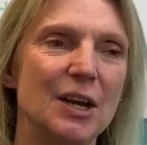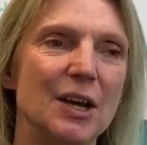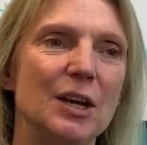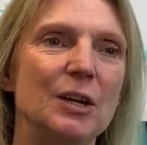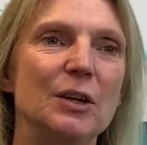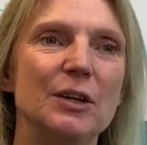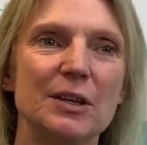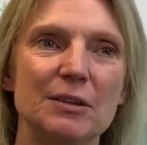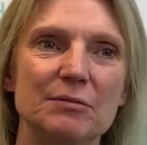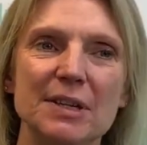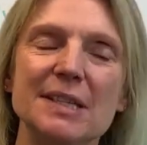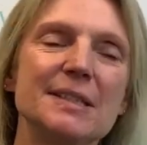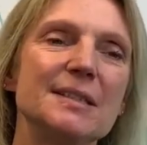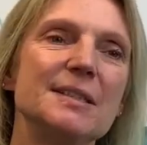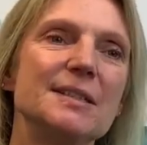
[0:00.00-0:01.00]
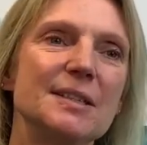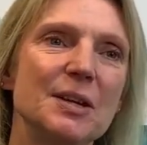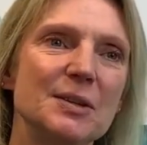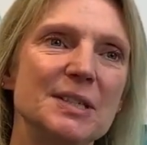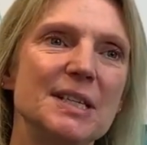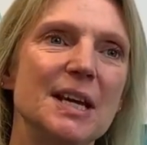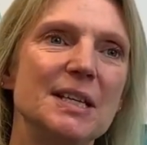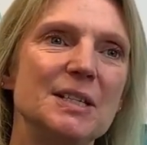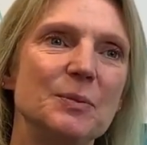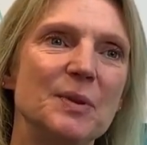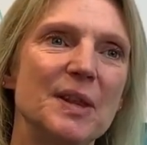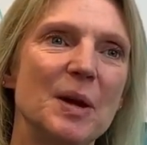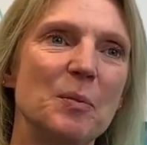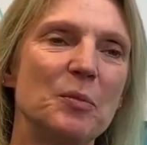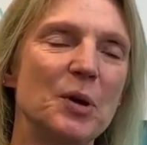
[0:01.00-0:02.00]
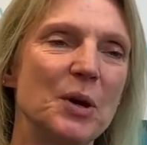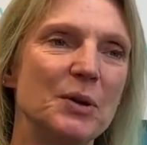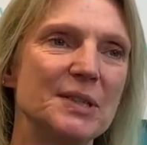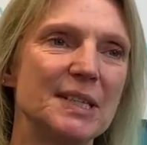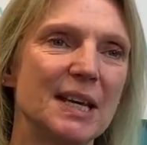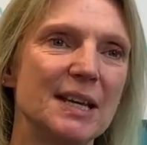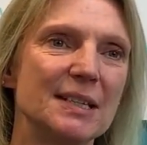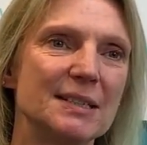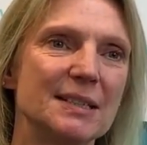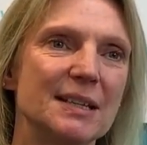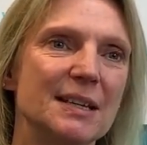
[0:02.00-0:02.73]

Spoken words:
look at the risks associated with that process,